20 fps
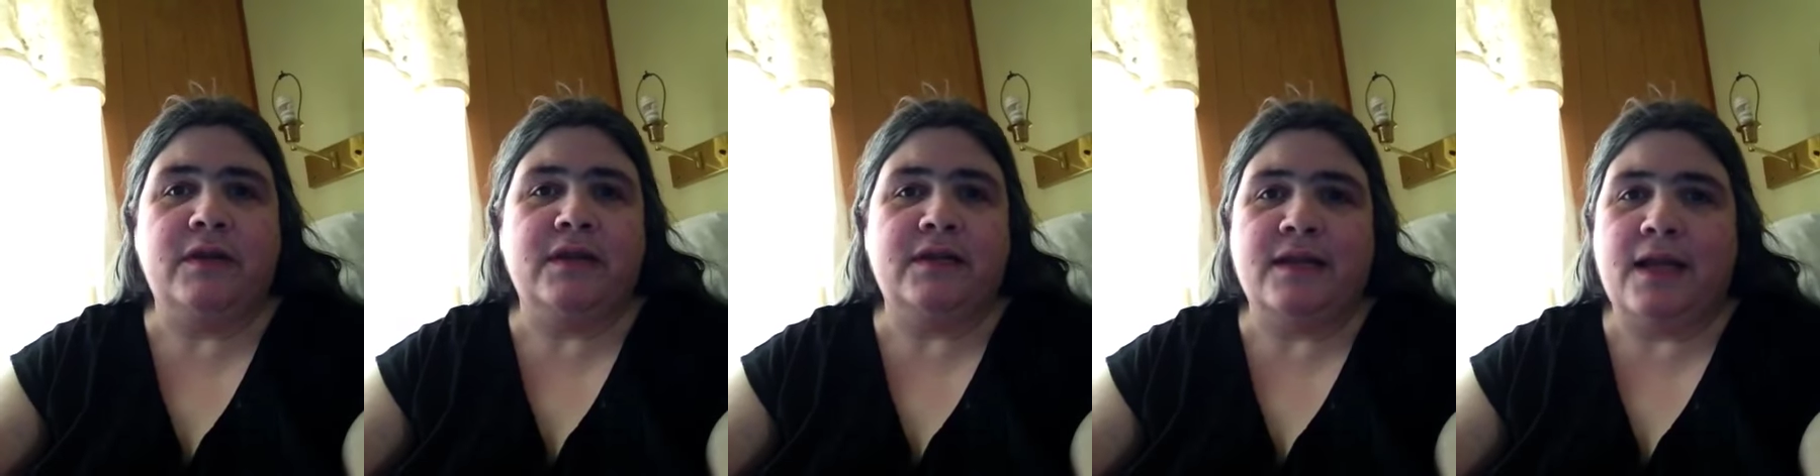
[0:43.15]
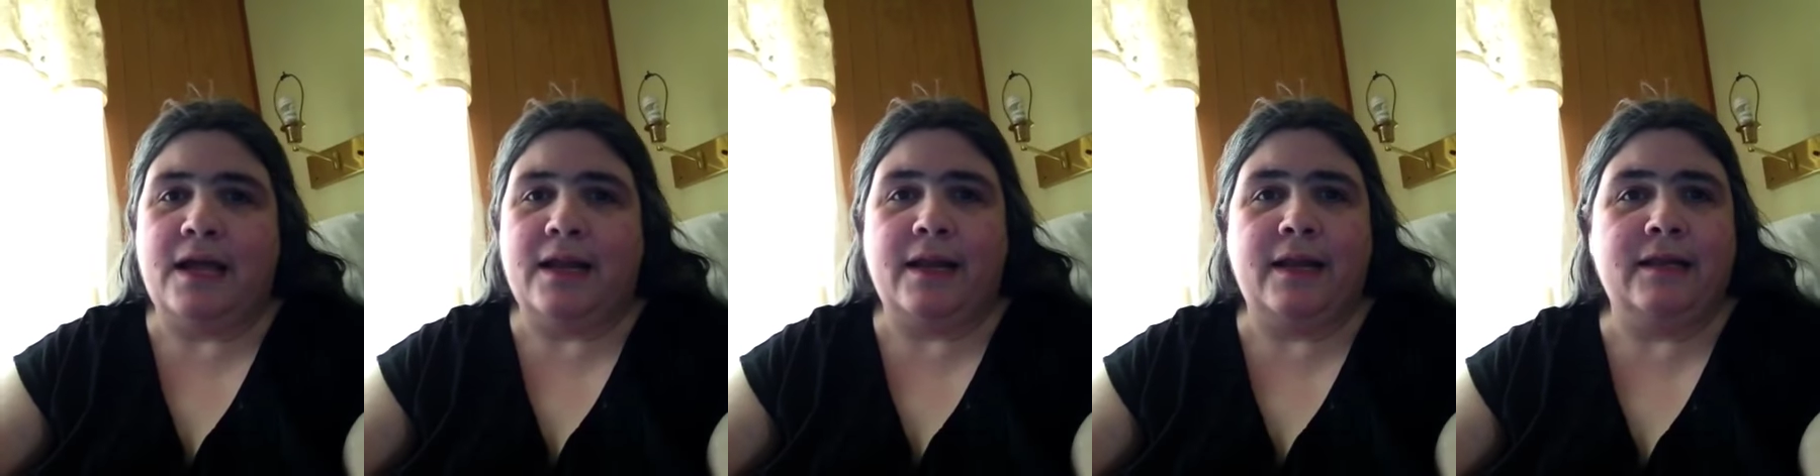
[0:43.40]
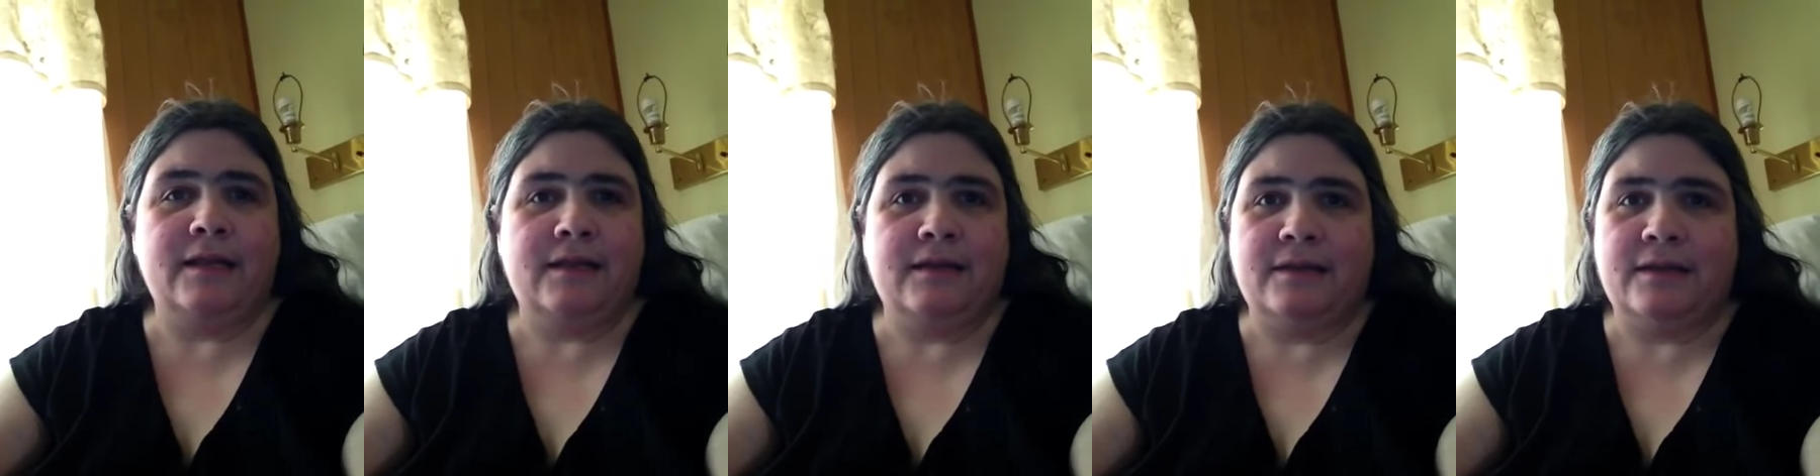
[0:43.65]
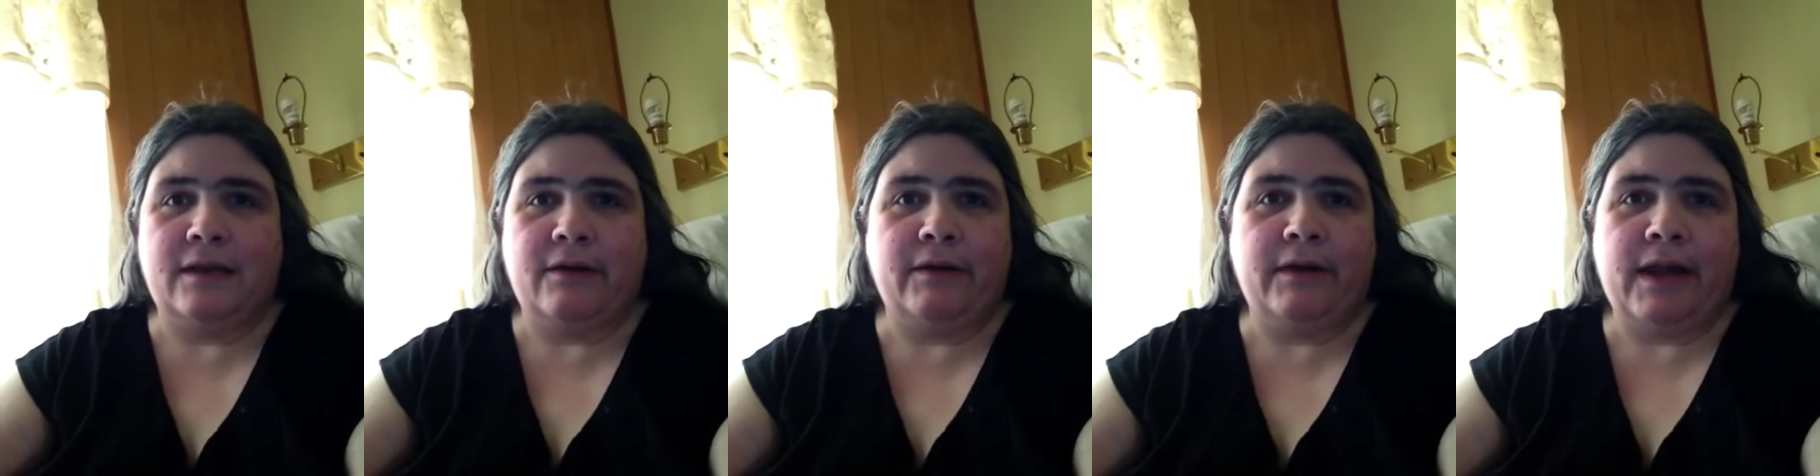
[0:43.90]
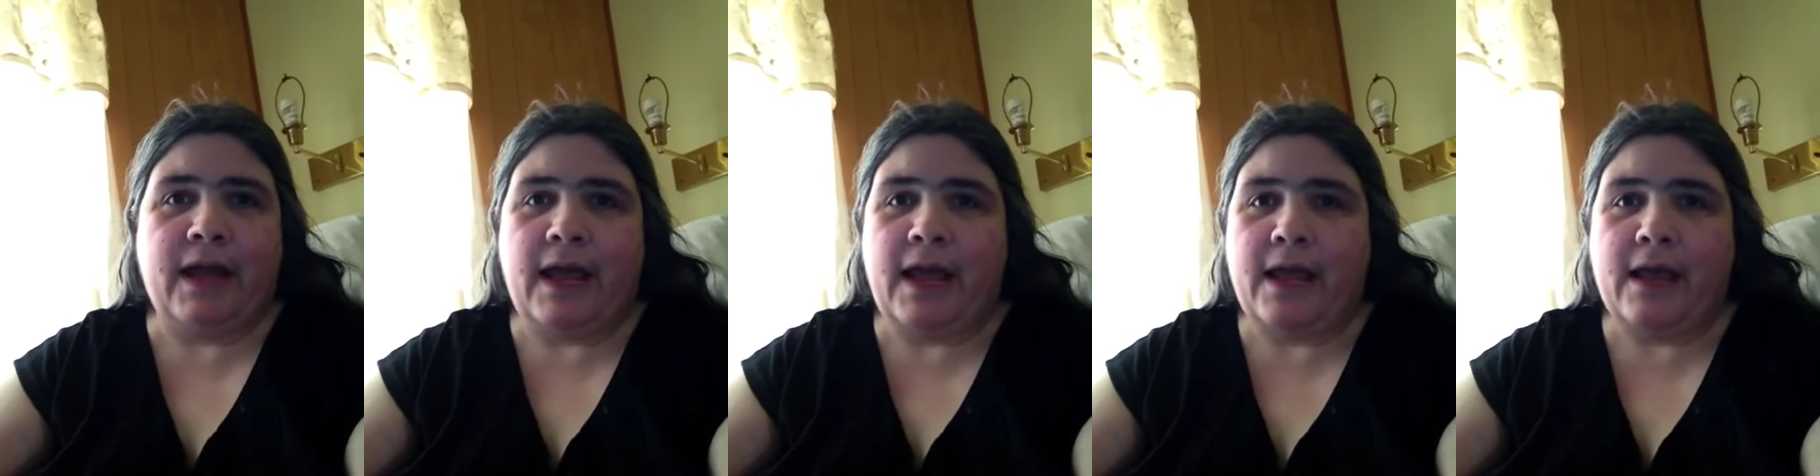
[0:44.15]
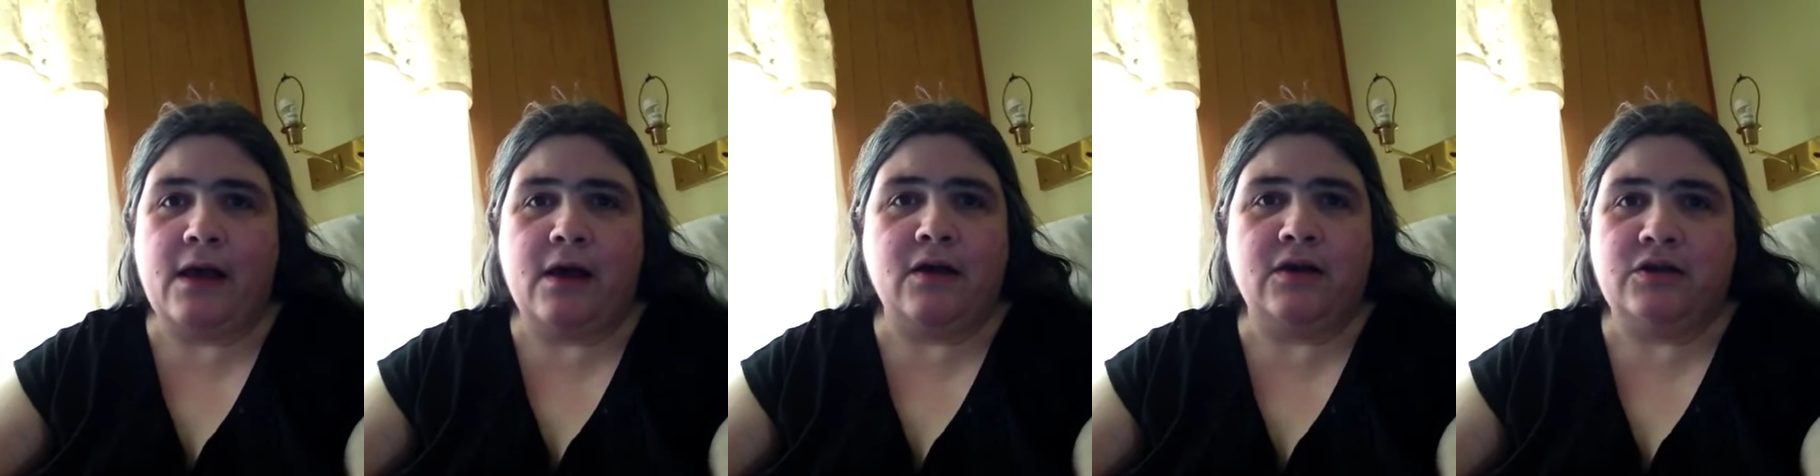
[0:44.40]
It's not necessary to
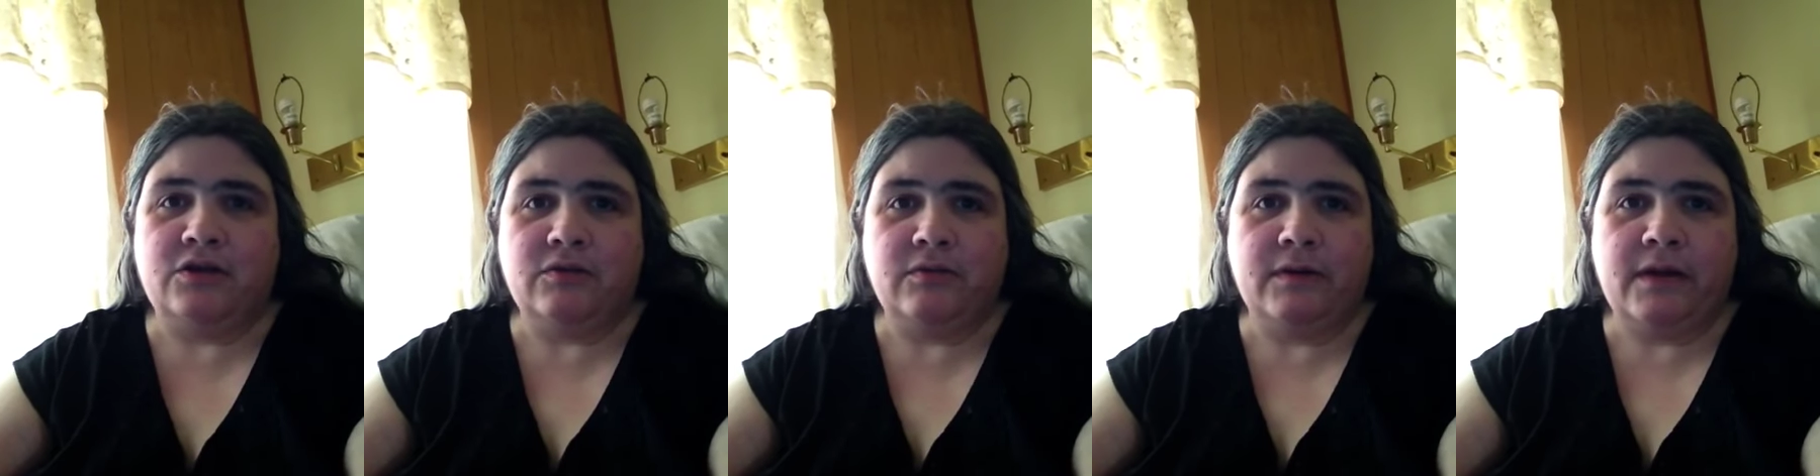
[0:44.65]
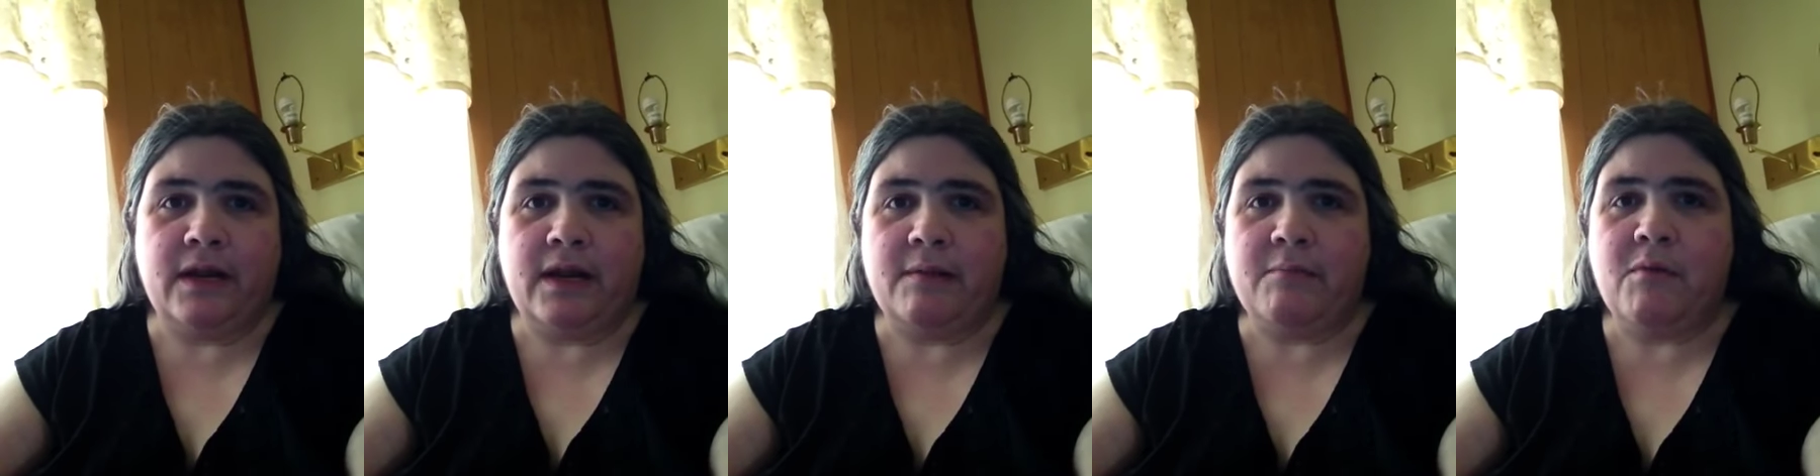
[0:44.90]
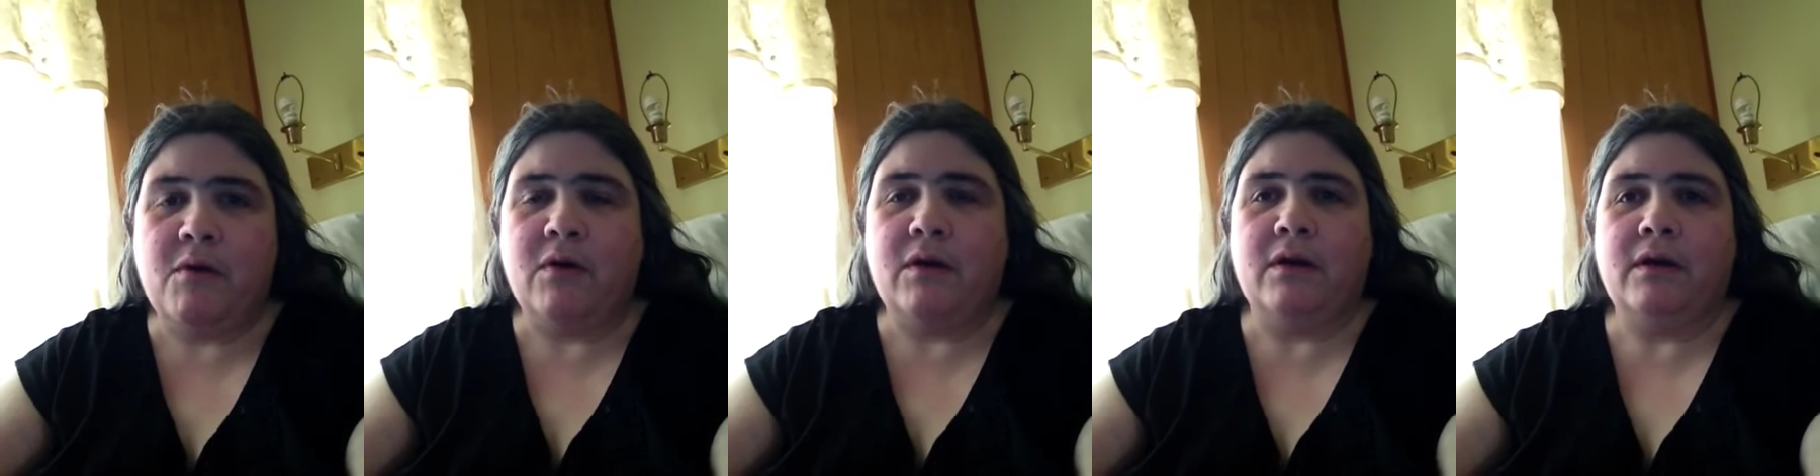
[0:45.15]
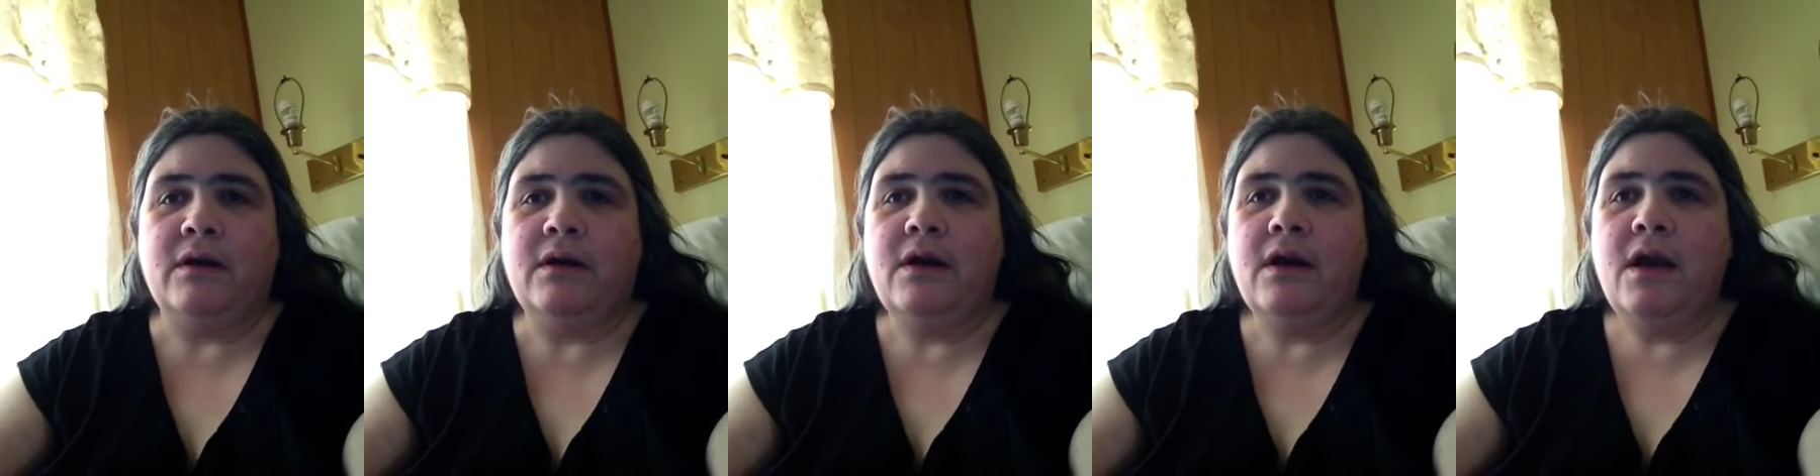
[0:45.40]
hang on to it anymore.